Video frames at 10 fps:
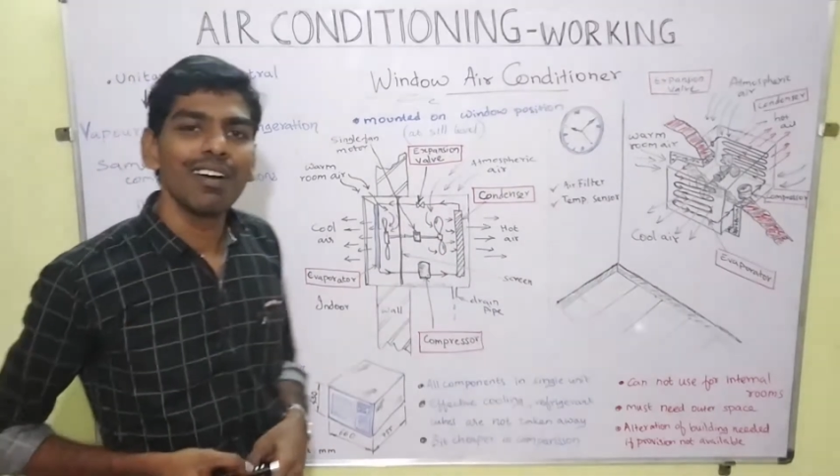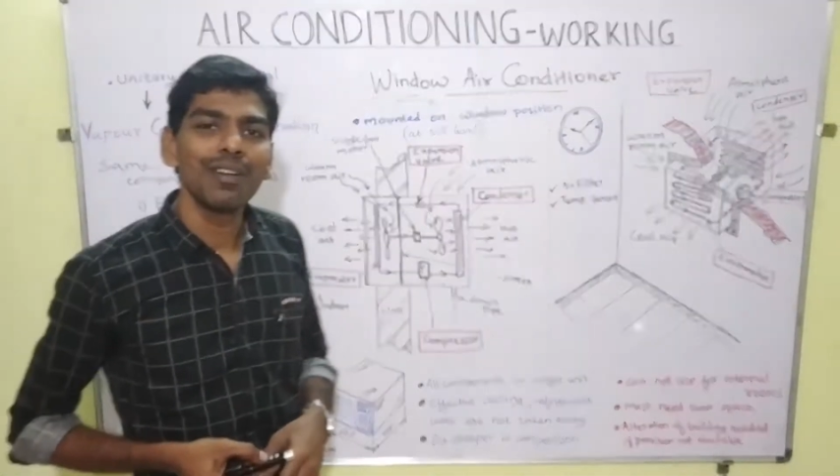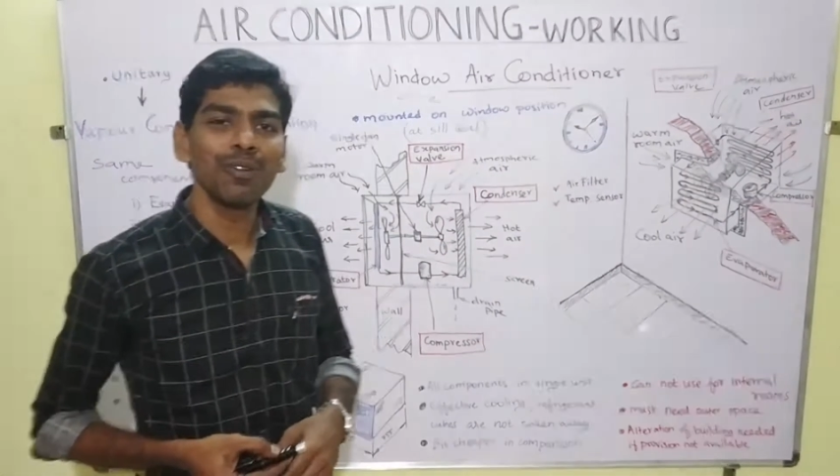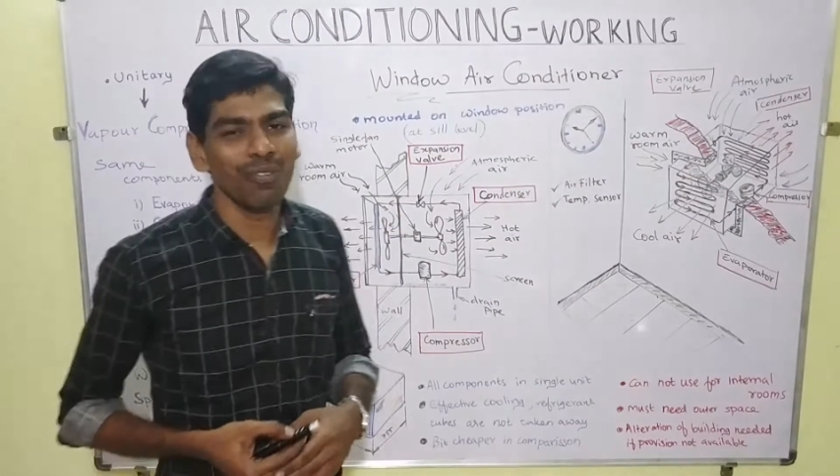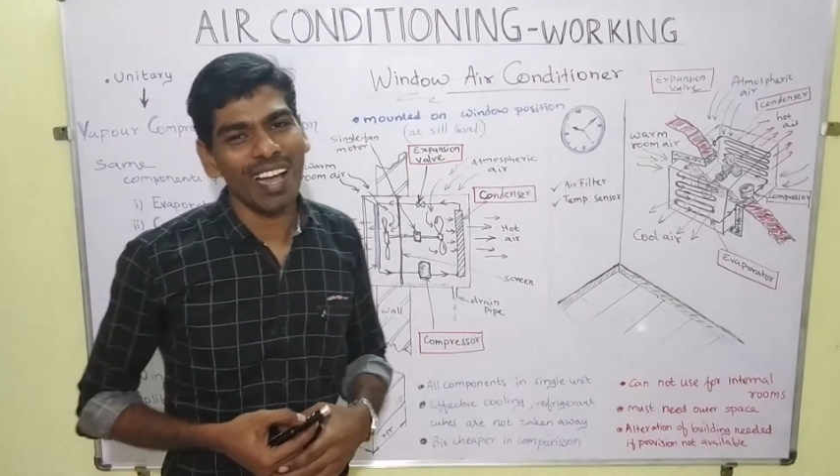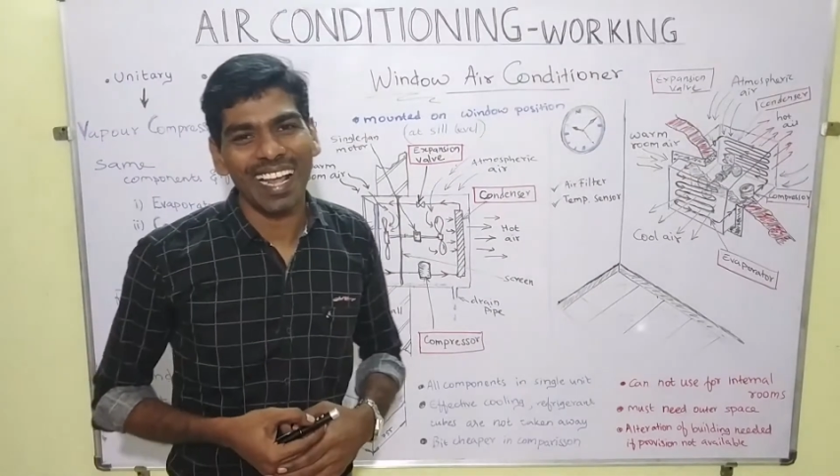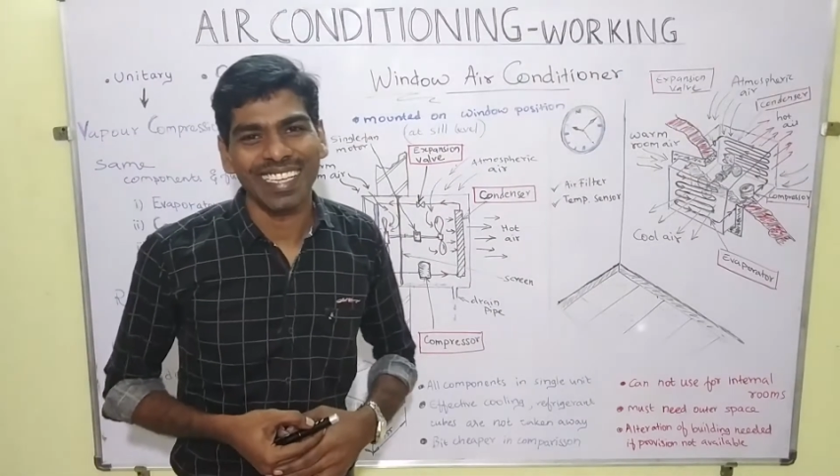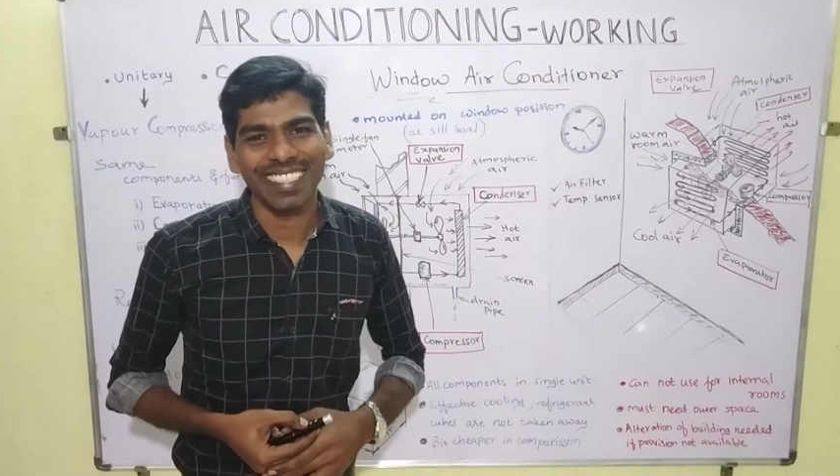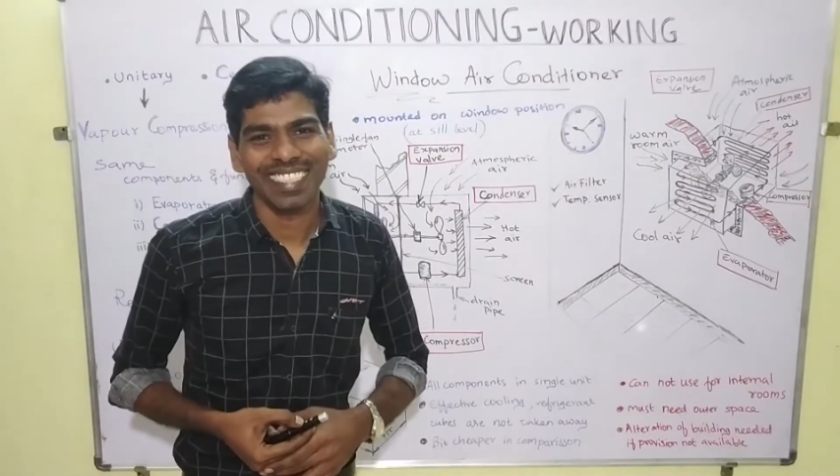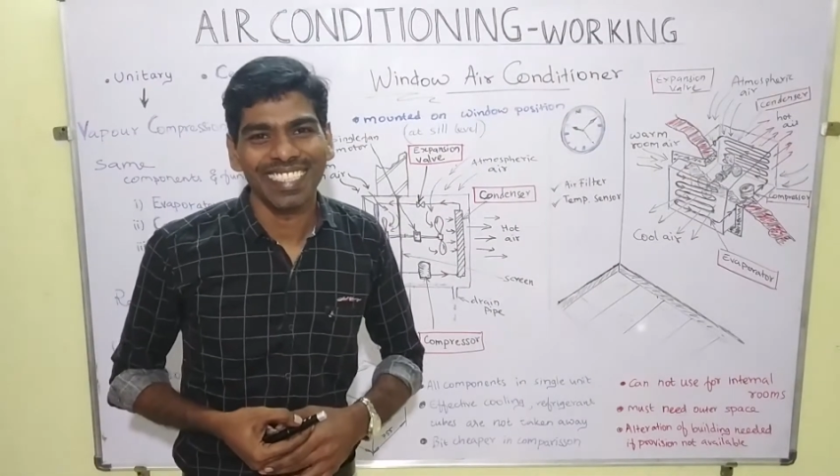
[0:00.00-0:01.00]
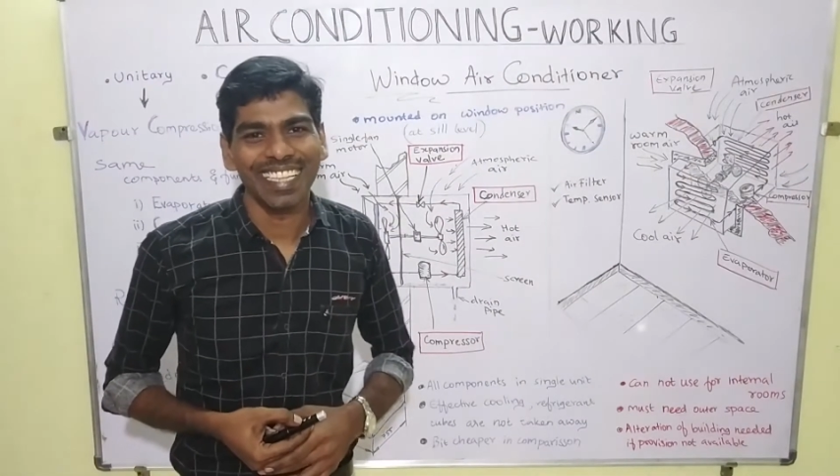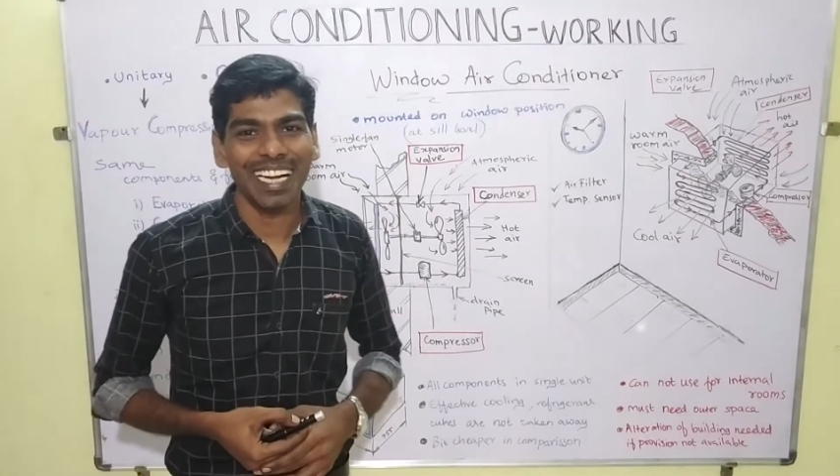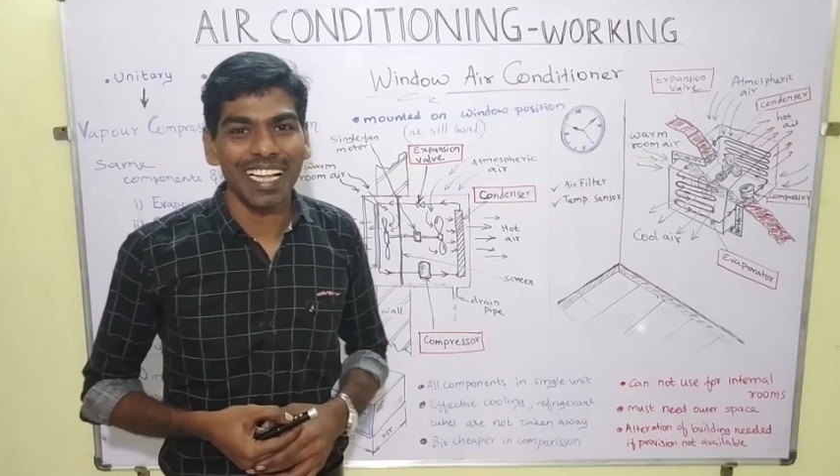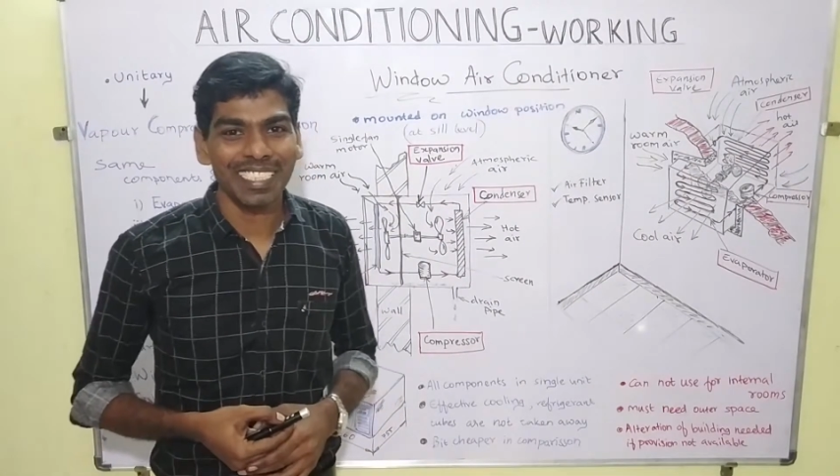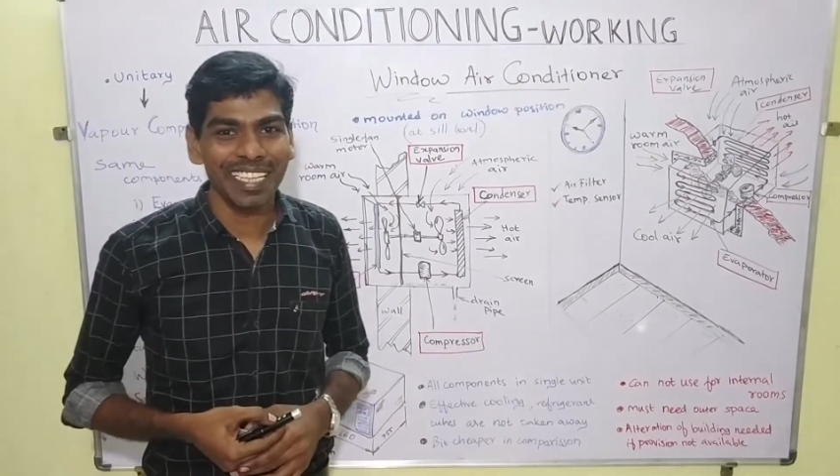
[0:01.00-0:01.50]
two fans that
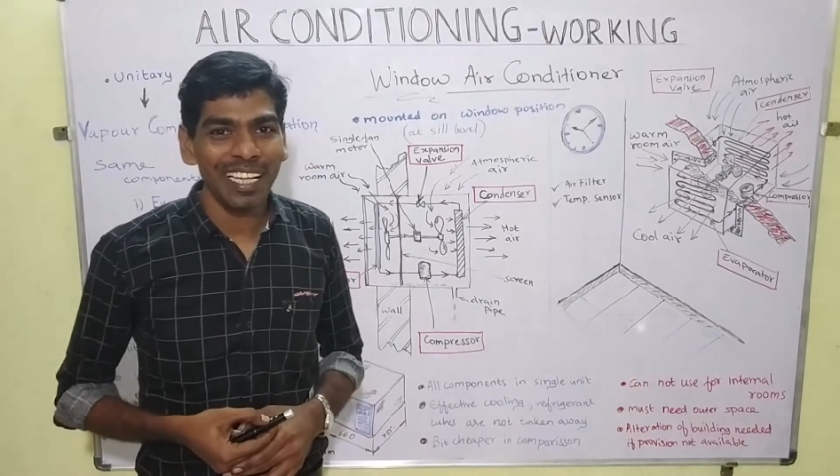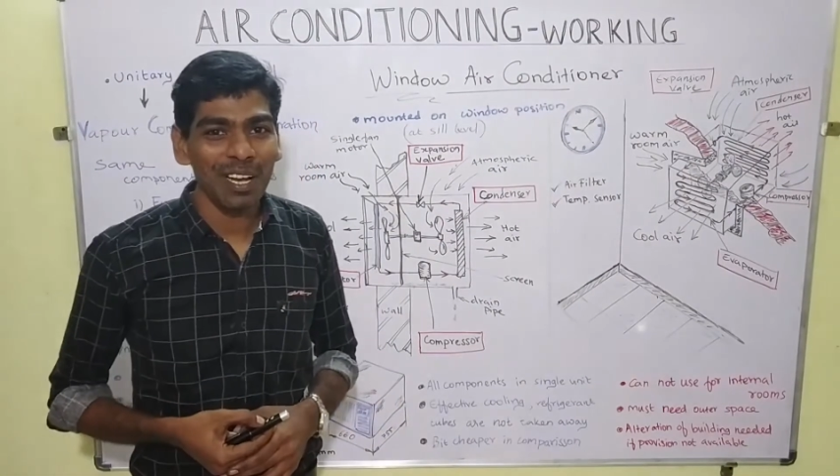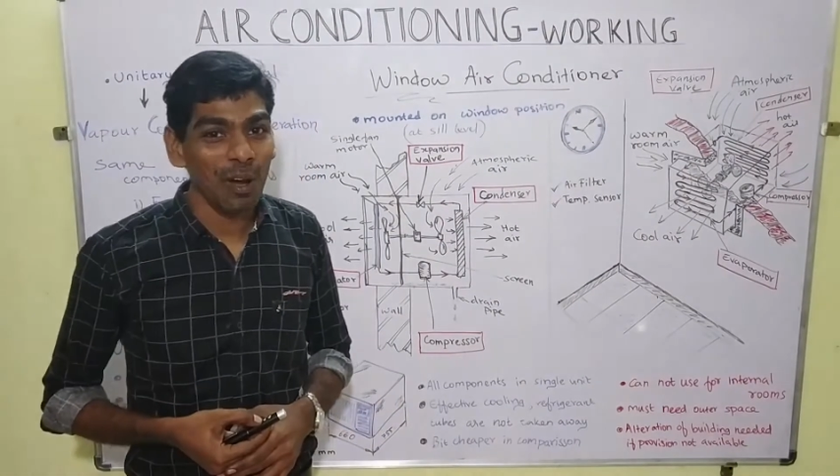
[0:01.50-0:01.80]
does the